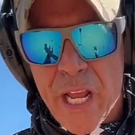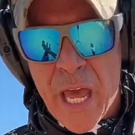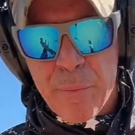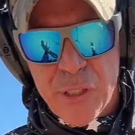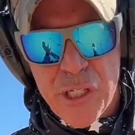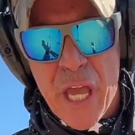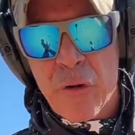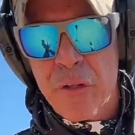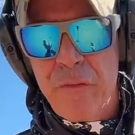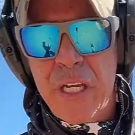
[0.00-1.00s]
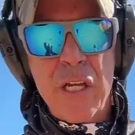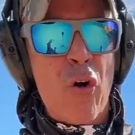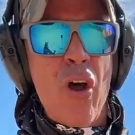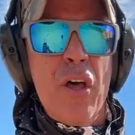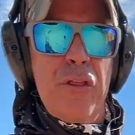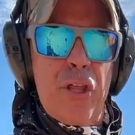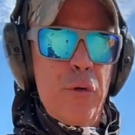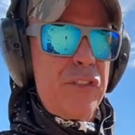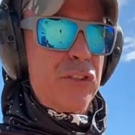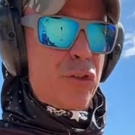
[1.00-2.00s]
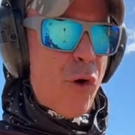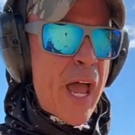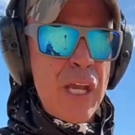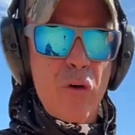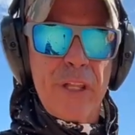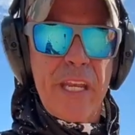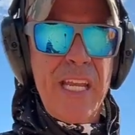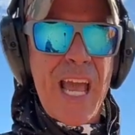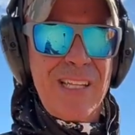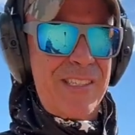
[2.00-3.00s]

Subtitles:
can appreciate on the video, there is a triangle that he has